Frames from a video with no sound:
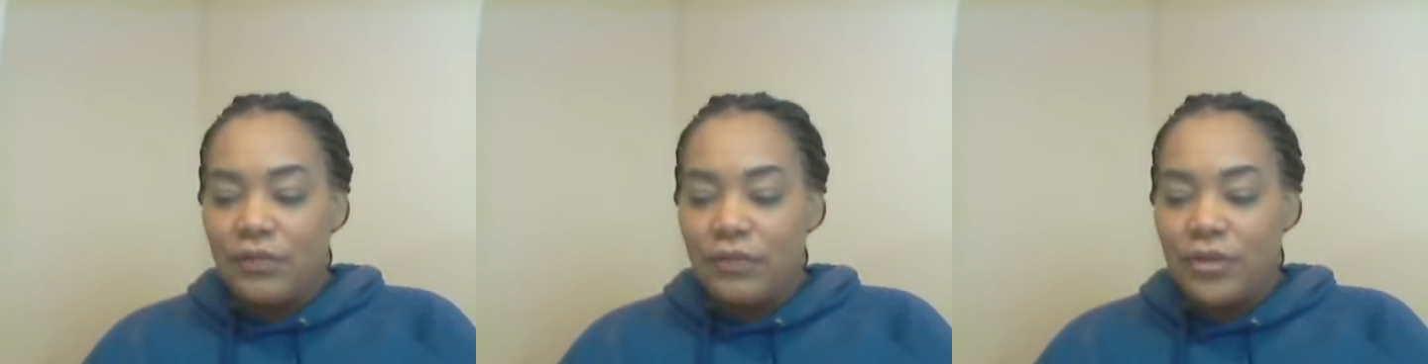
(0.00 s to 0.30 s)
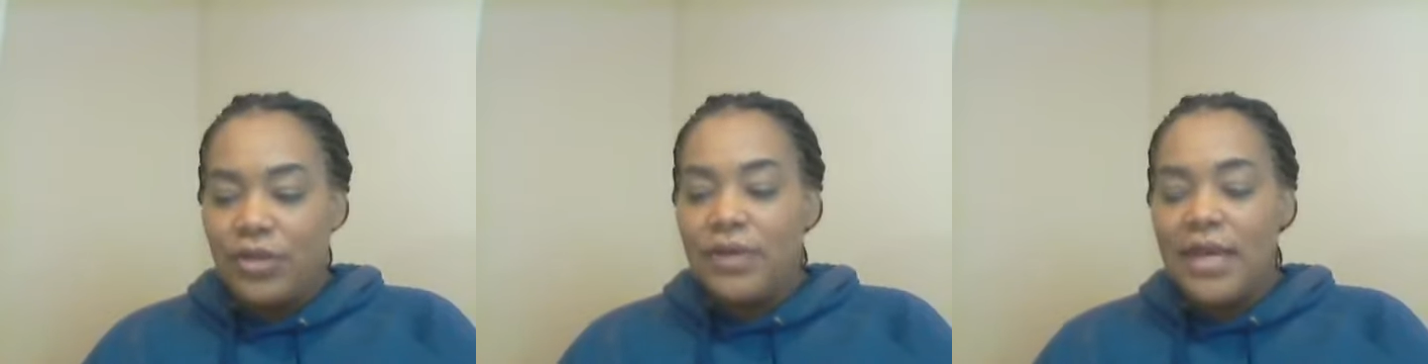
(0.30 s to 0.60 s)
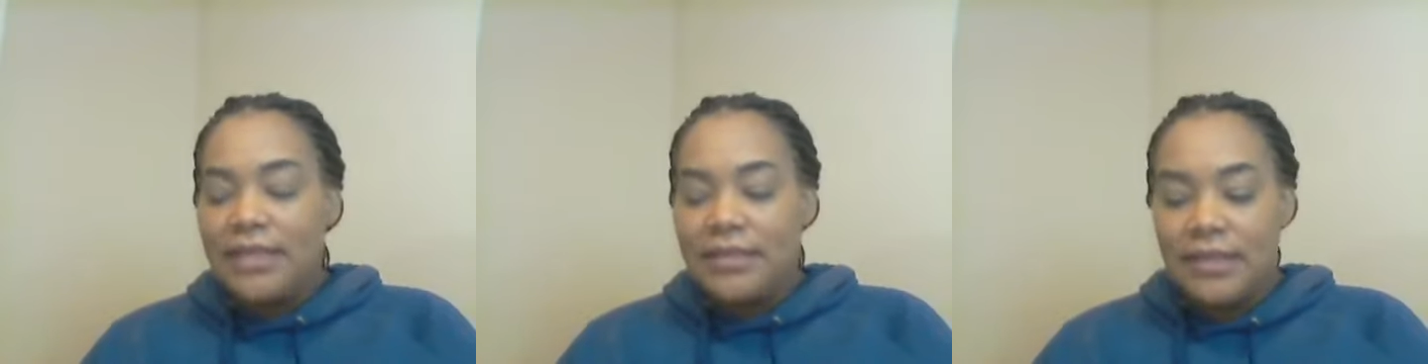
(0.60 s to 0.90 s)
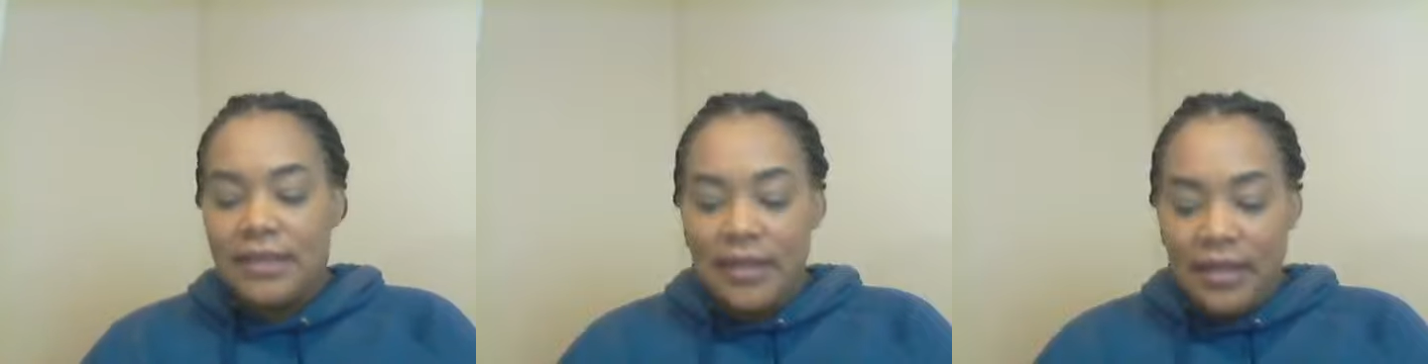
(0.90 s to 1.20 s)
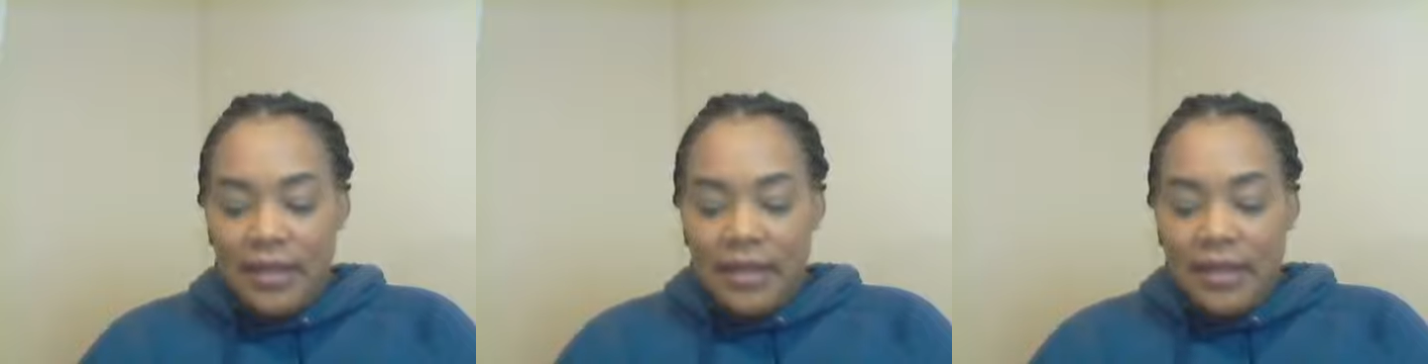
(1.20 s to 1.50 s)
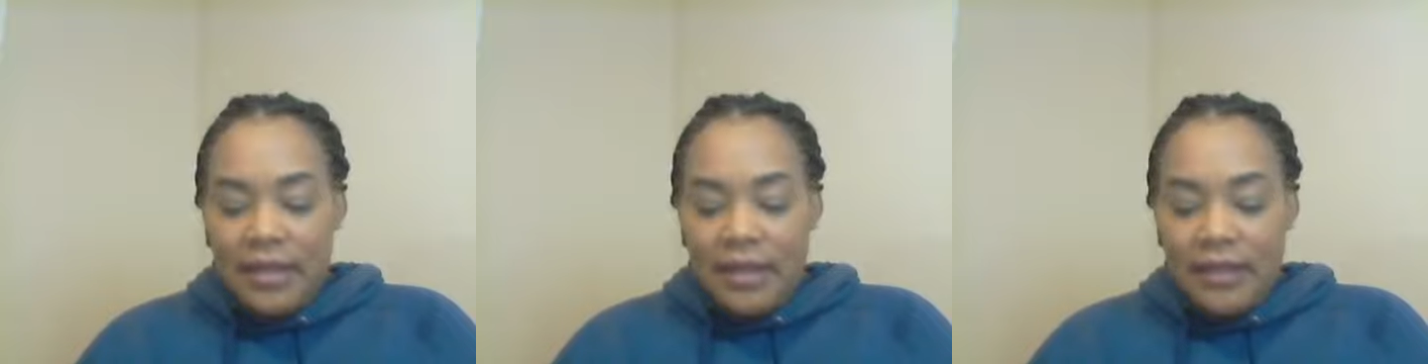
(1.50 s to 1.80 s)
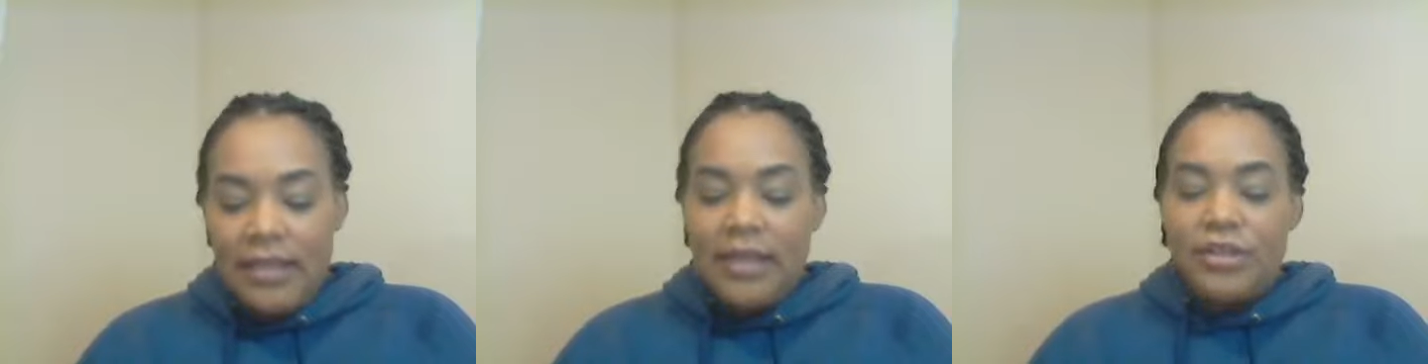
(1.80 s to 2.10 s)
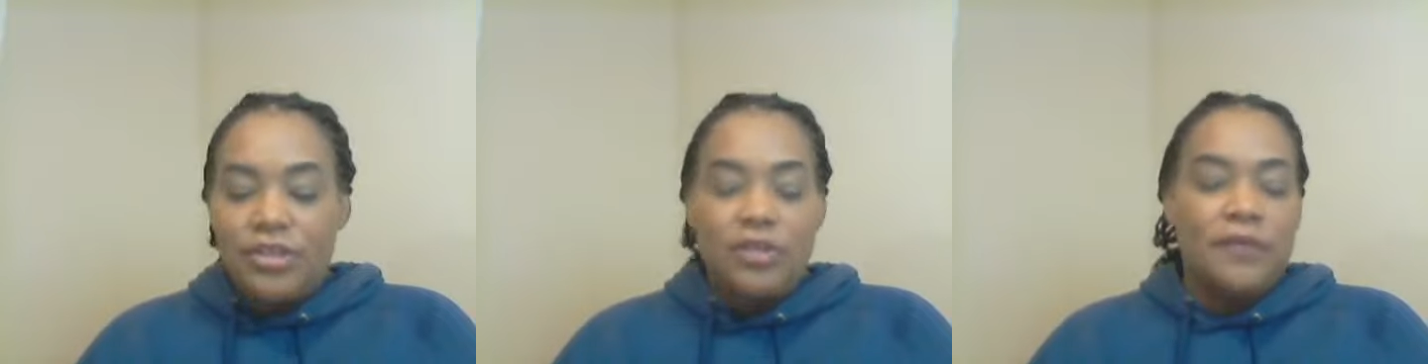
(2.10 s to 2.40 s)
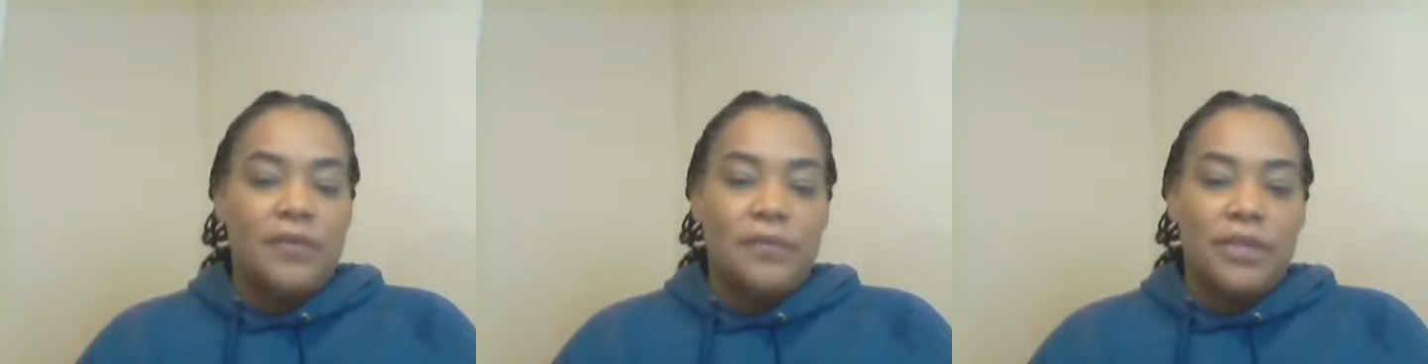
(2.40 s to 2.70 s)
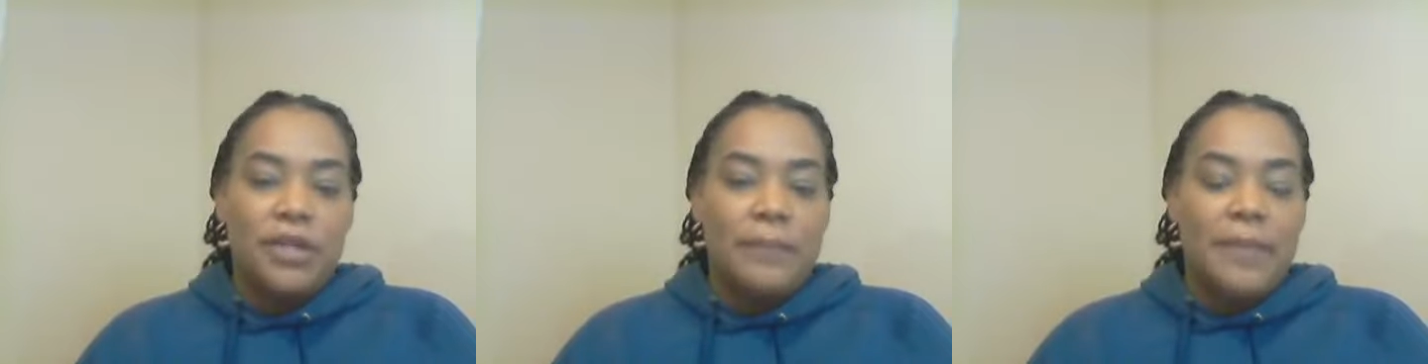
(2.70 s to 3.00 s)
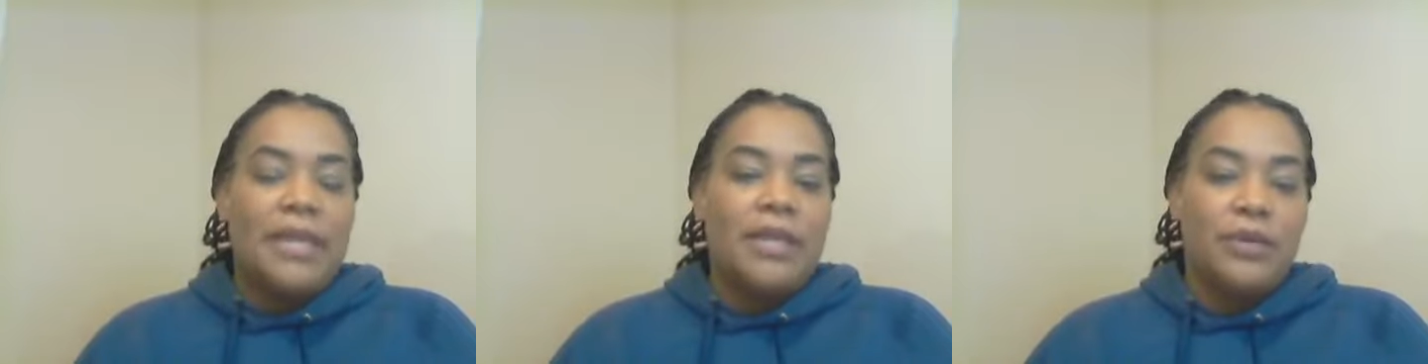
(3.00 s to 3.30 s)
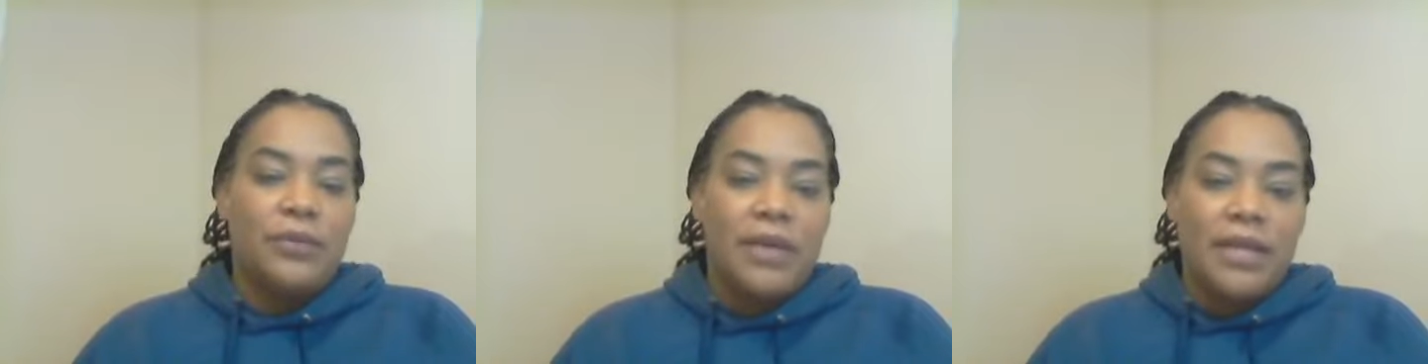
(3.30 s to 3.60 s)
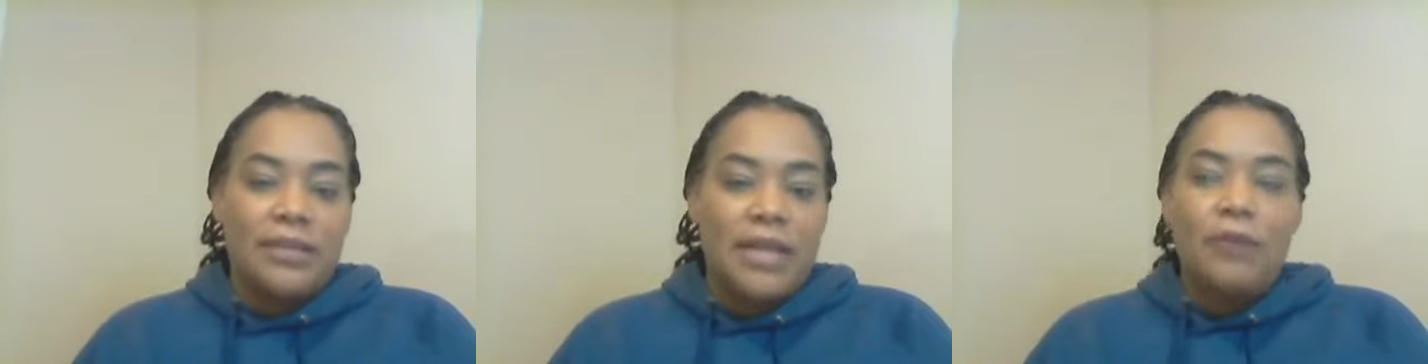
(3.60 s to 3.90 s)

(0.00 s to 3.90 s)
for you guys to let us know if he was going to make an arrest.